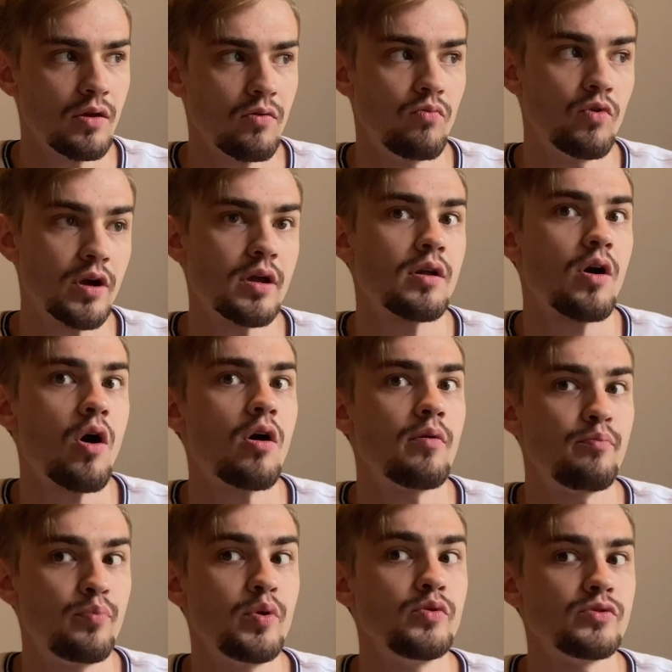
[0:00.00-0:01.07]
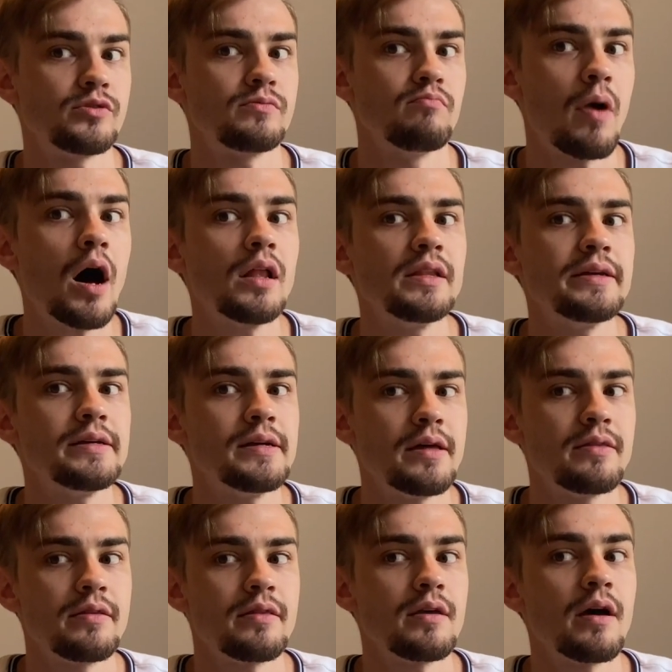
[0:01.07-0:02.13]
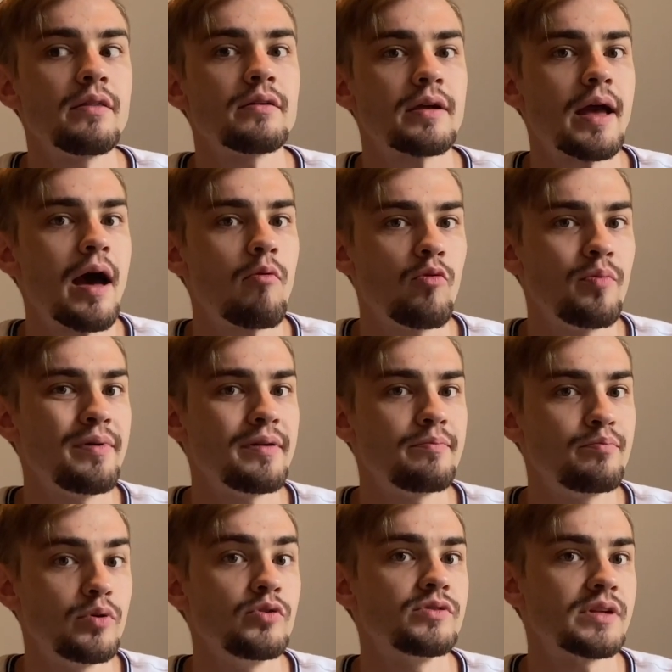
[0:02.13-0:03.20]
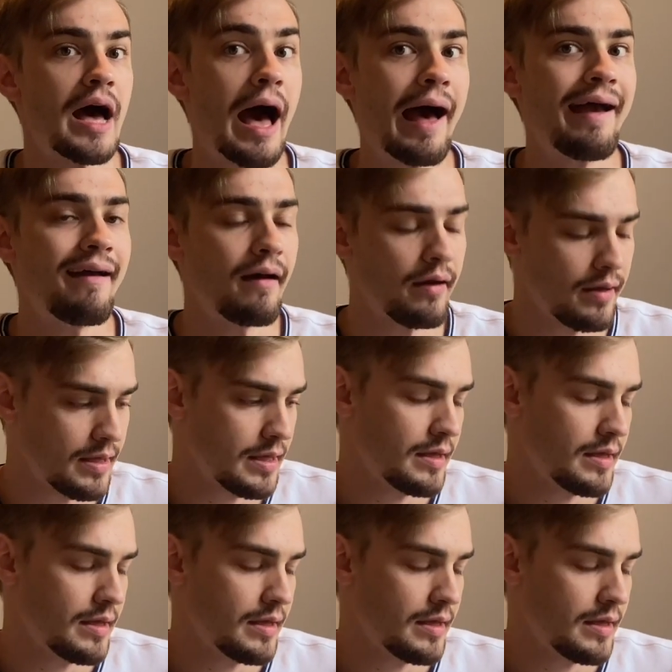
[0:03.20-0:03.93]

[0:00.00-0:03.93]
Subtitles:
we're gonna call it Pus Mali, and then the other cat will be Pus Aya.